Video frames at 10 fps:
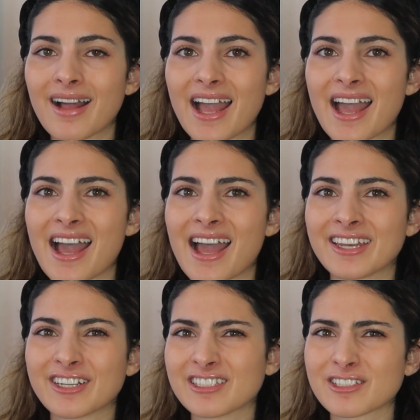
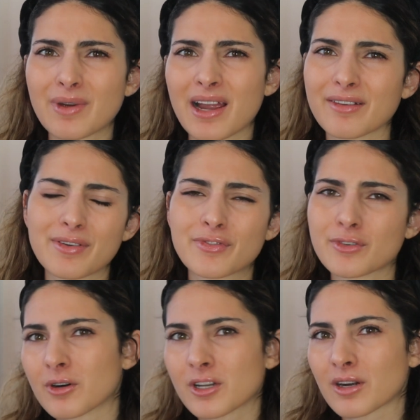and also with
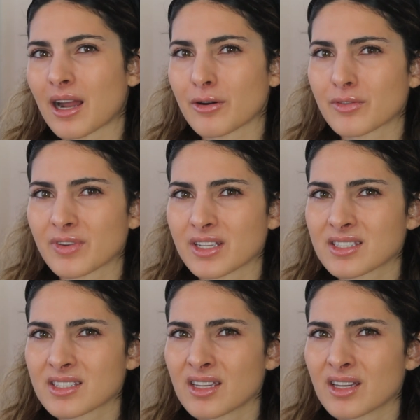darker
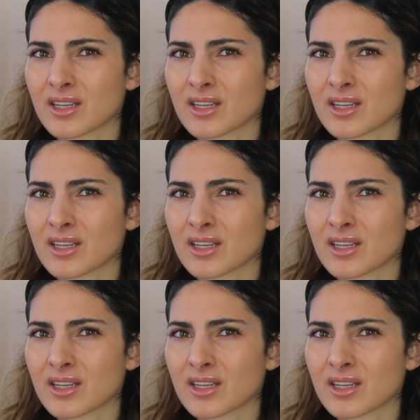outfits.